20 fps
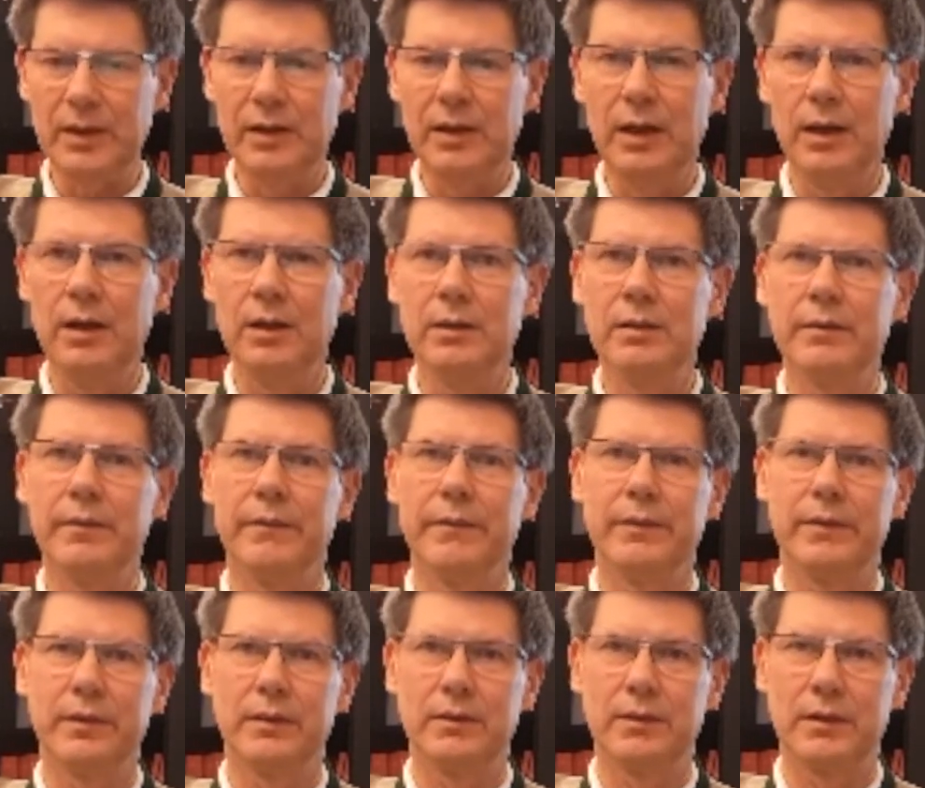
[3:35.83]
the
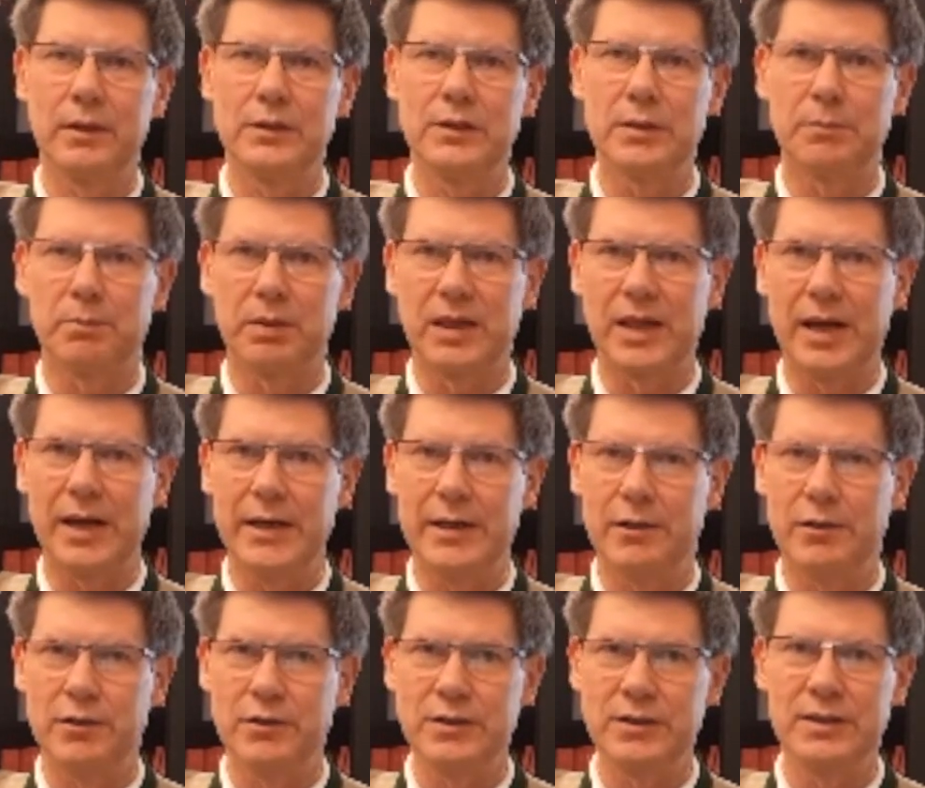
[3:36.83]

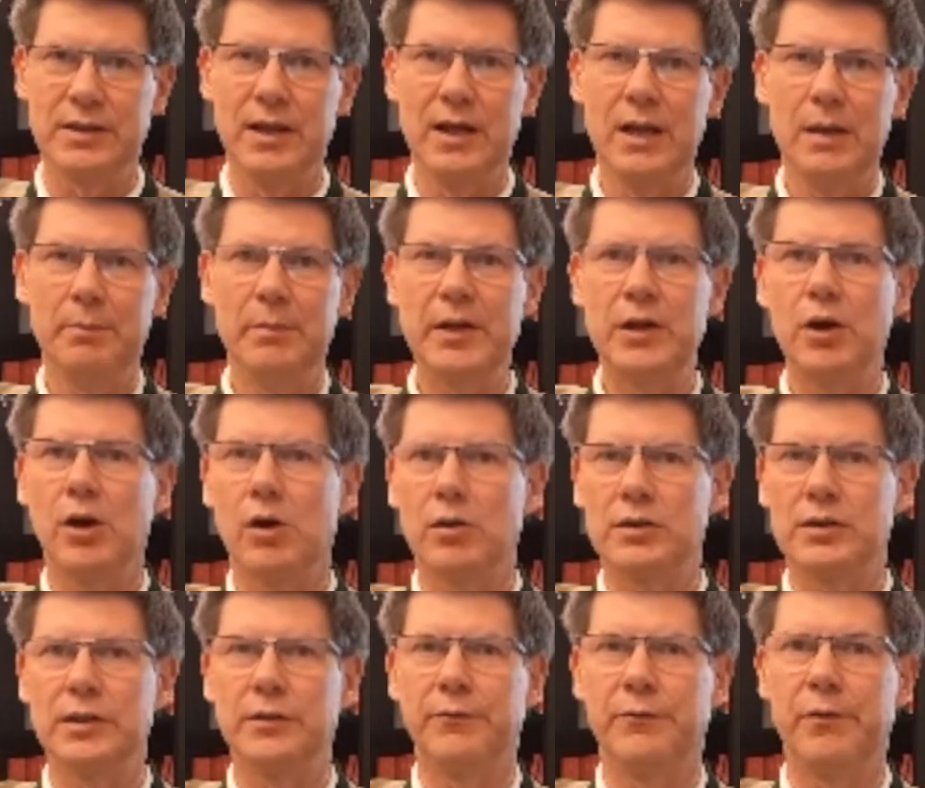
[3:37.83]
suppliers, because
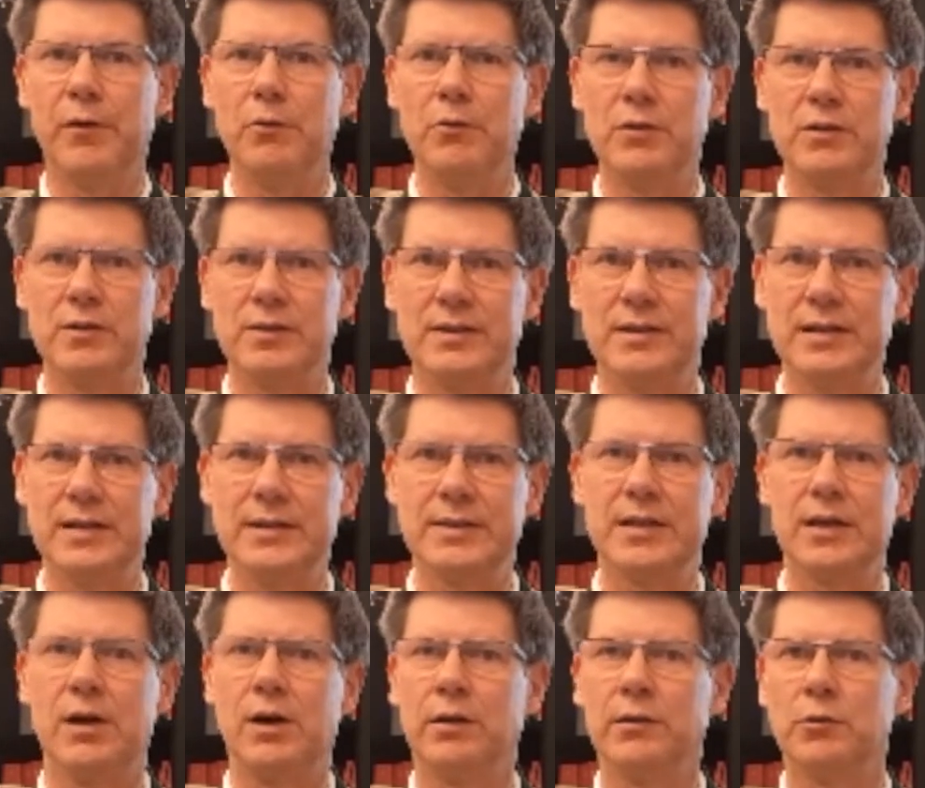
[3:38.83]
it
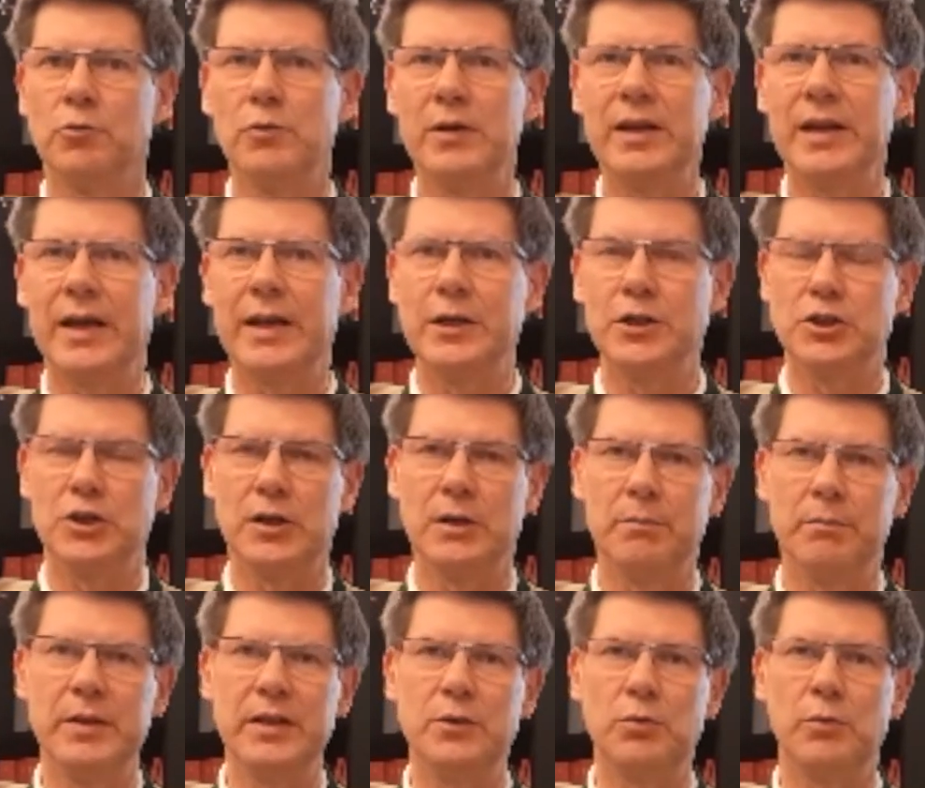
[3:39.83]
focuses on the relation
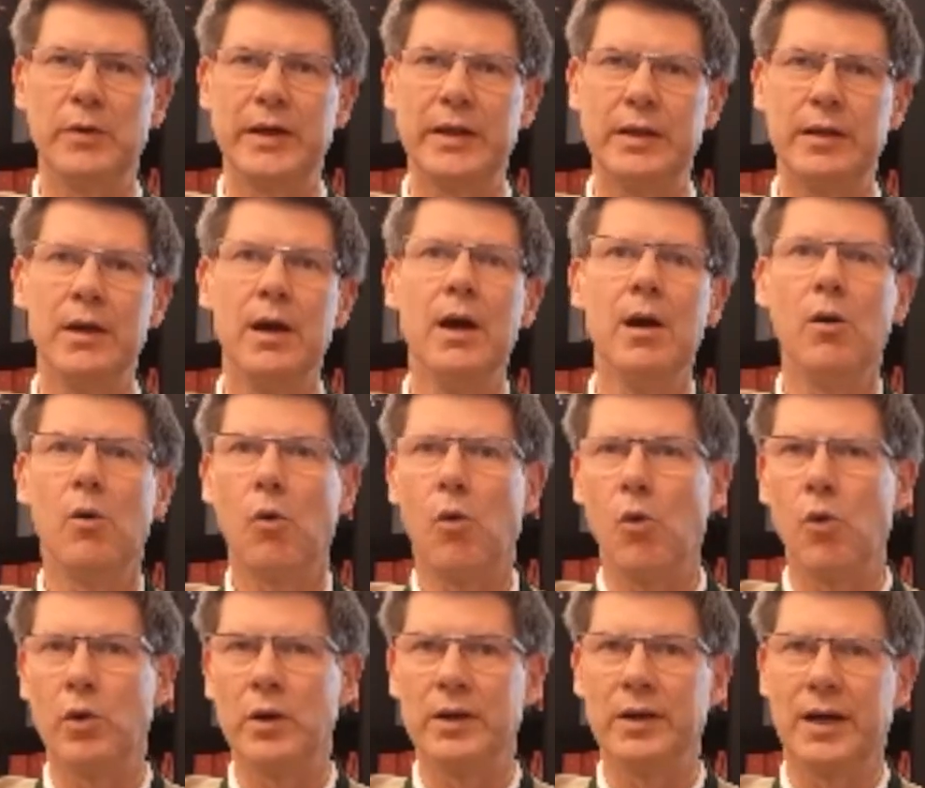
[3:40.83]
between
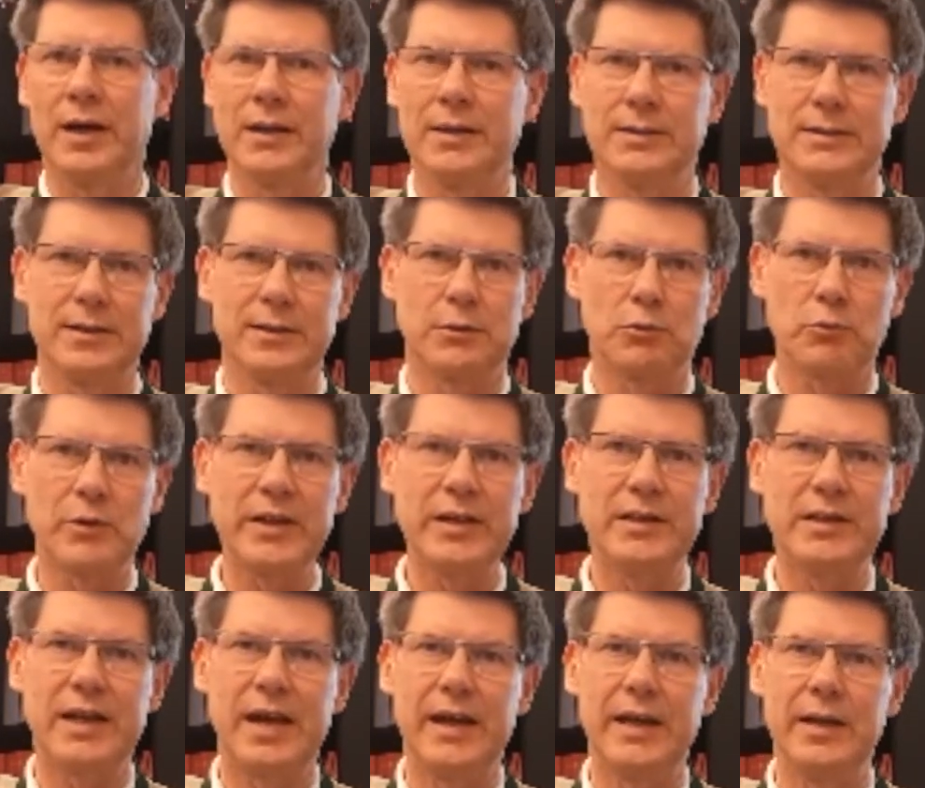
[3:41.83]
organizers,
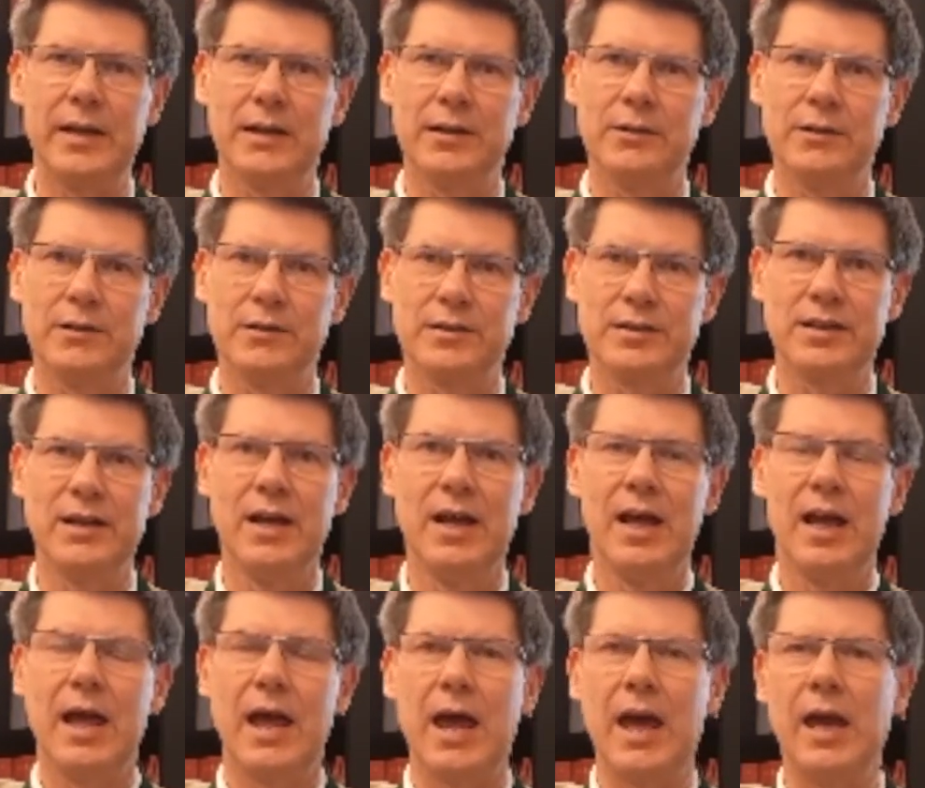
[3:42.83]
retailers,
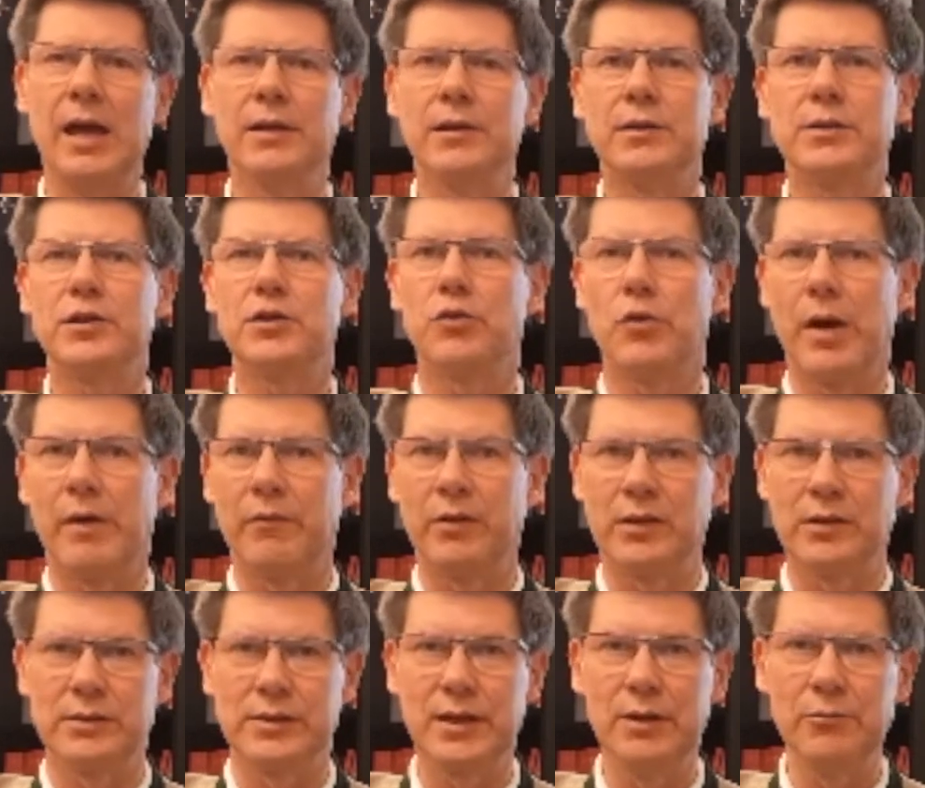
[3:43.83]
and
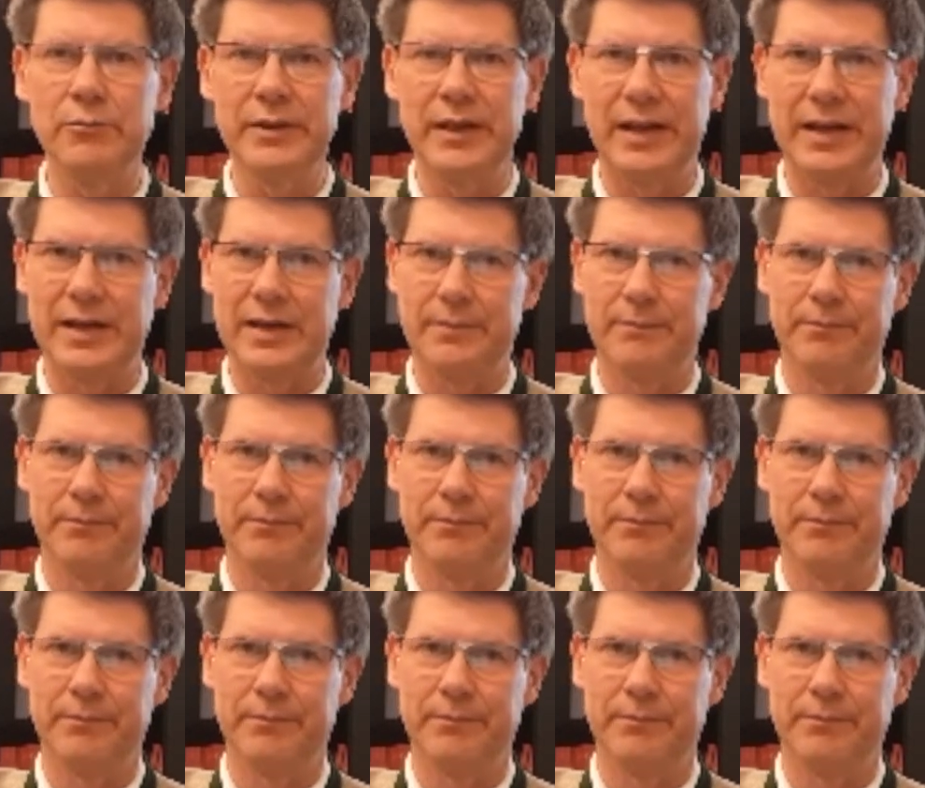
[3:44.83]
travelers only.